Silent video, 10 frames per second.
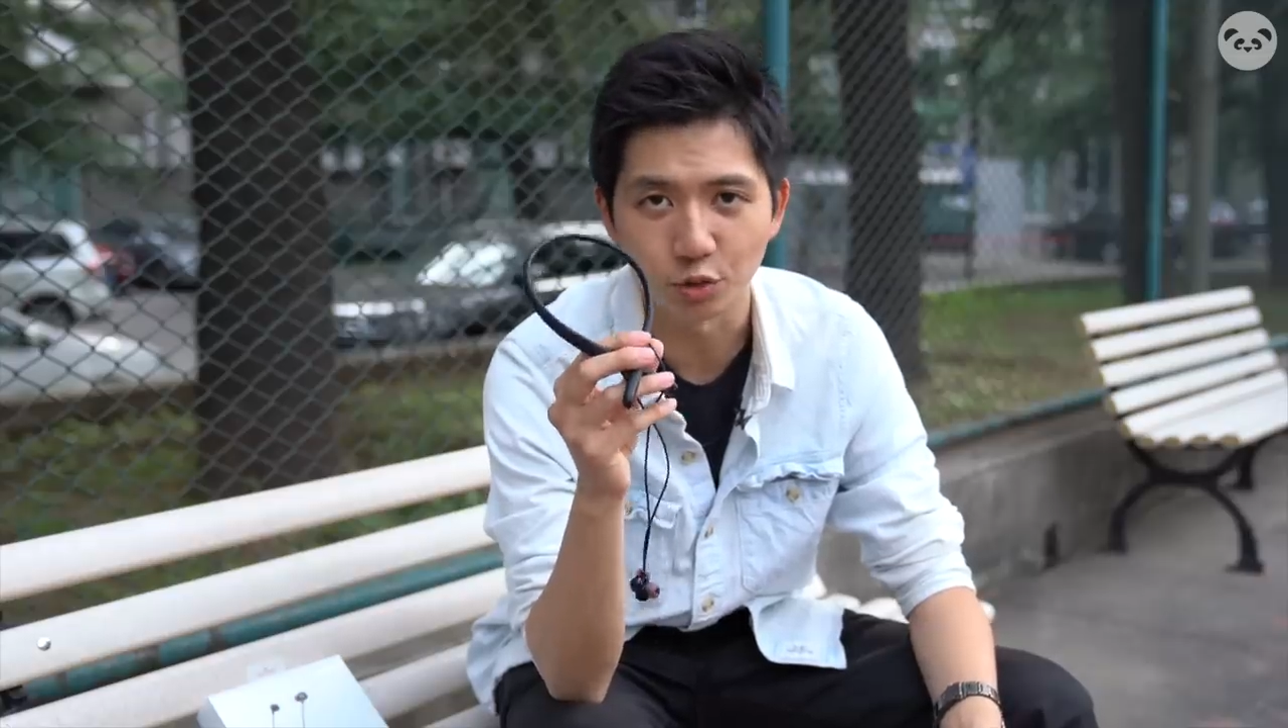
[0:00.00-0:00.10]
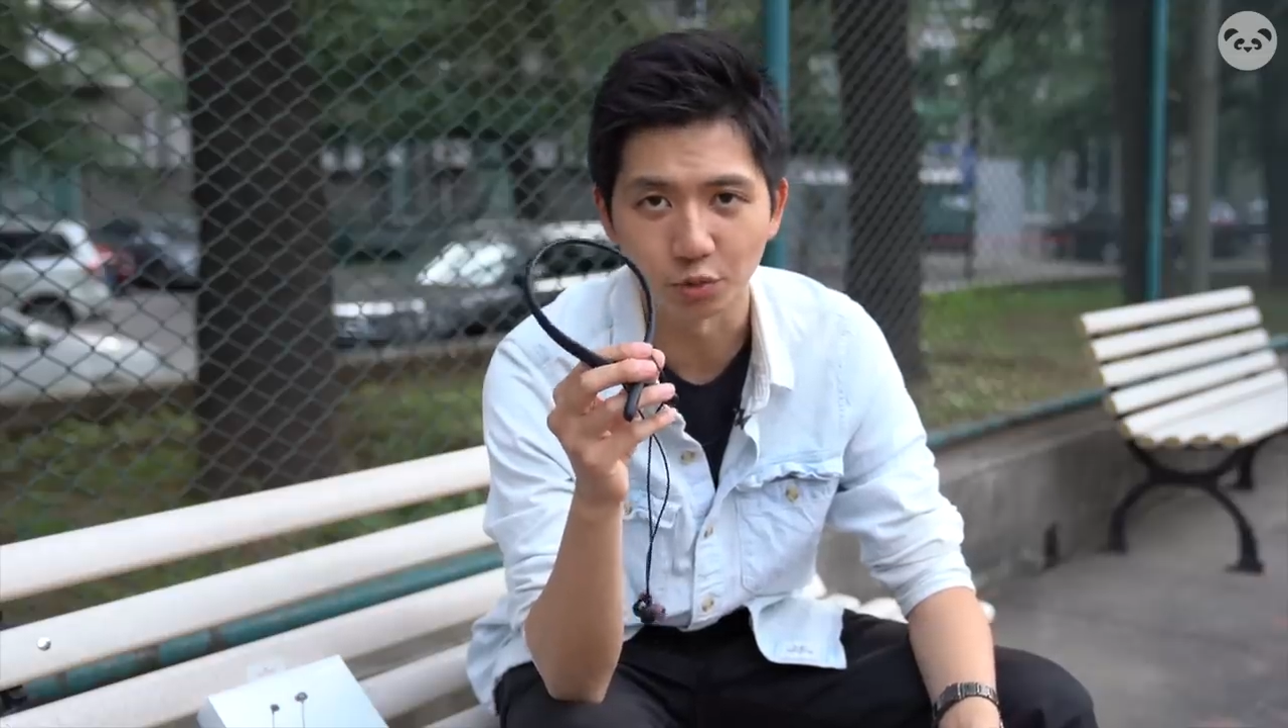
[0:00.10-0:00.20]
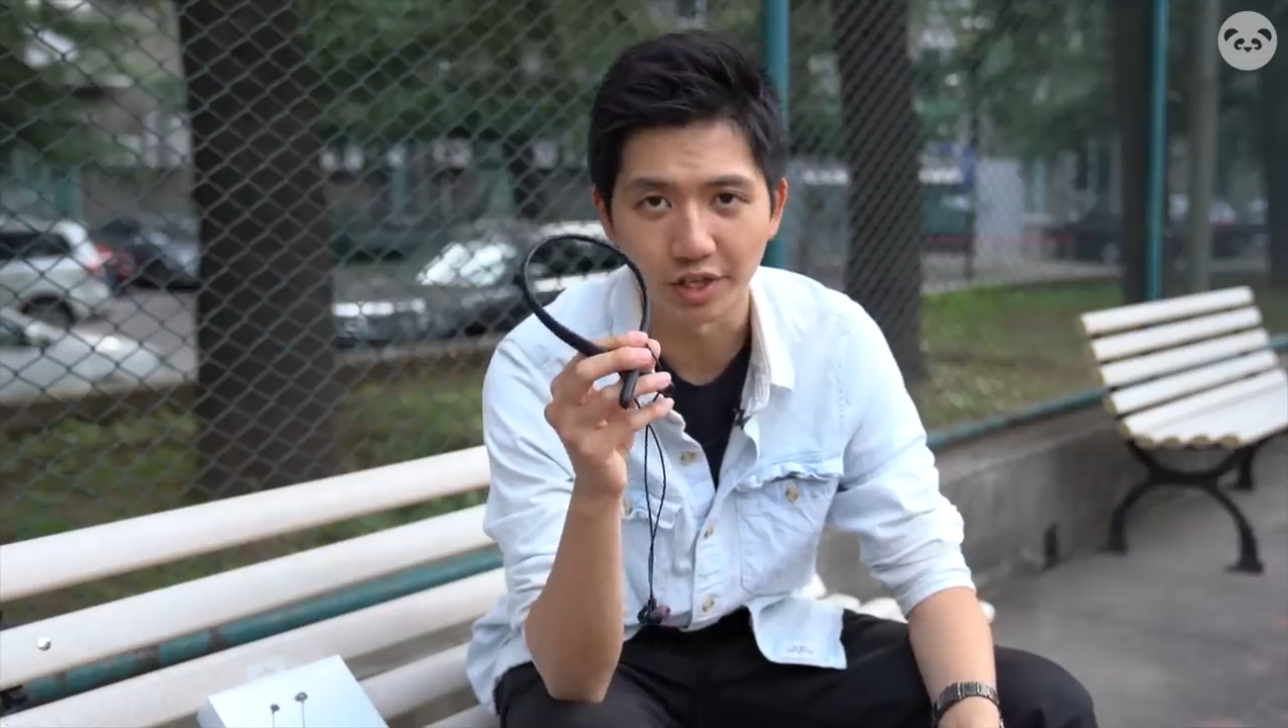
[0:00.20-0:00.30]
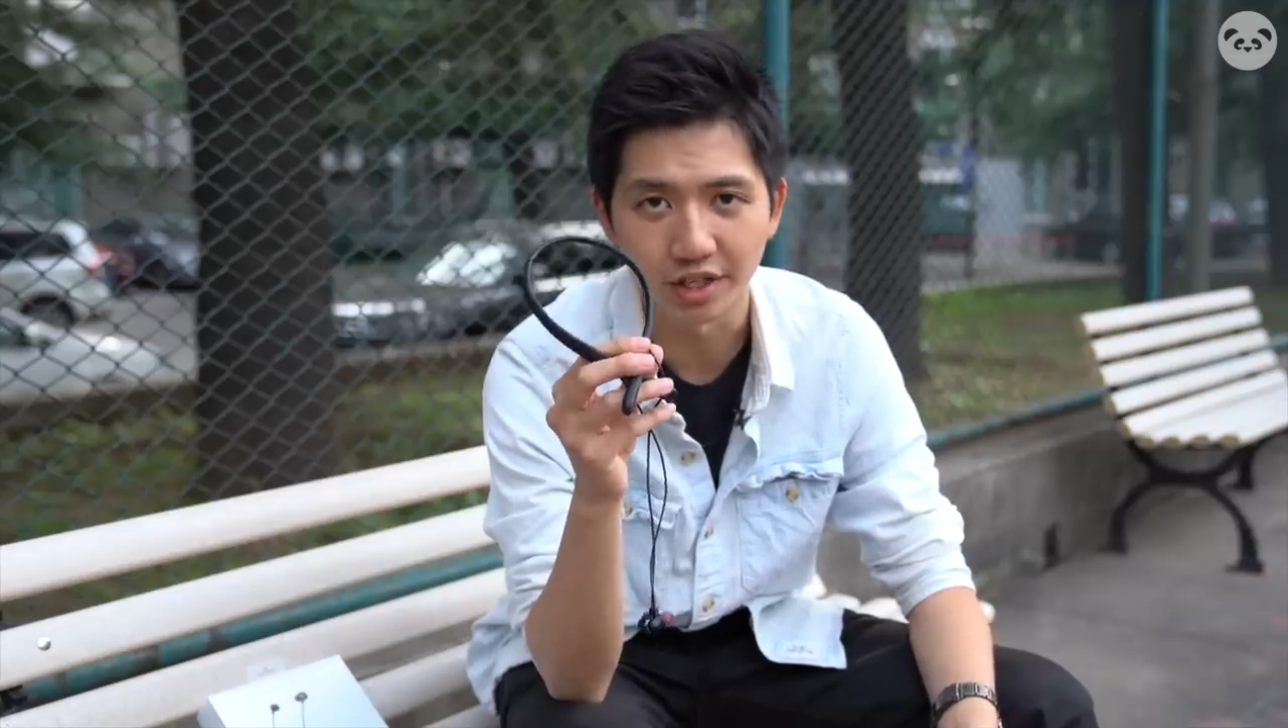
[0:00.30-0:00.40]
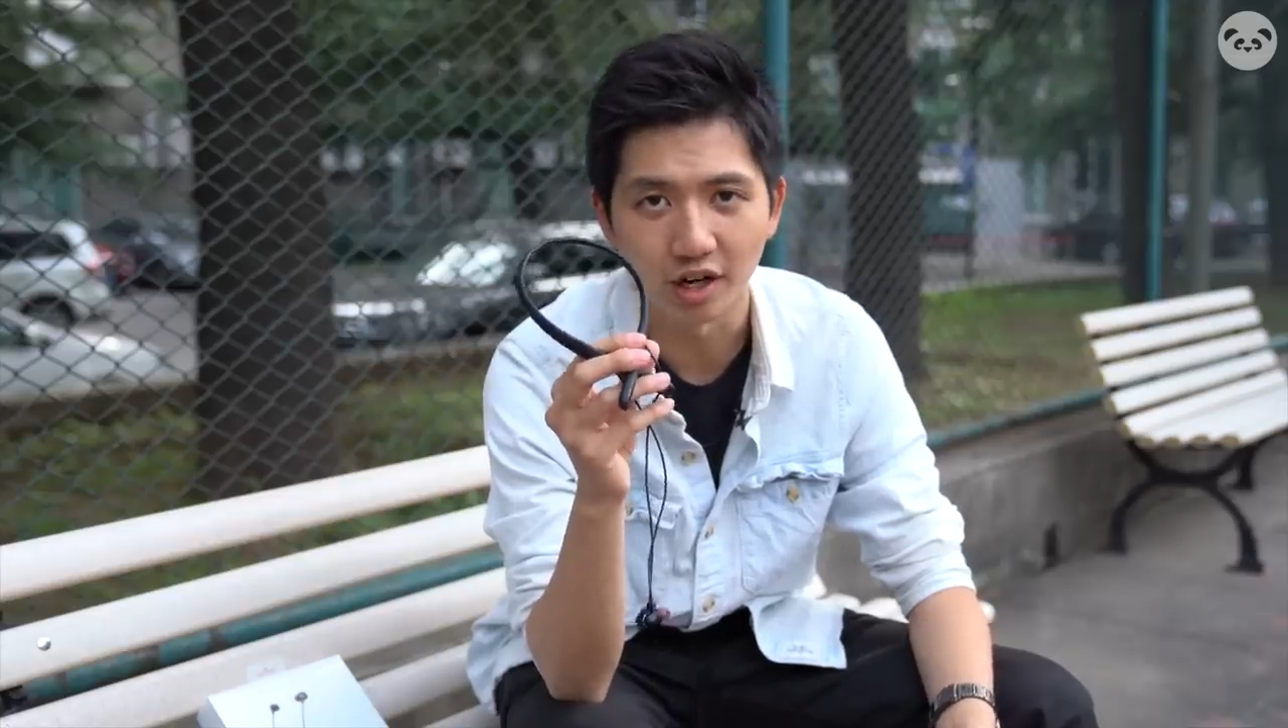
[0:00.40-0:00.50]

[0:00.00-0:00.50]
to right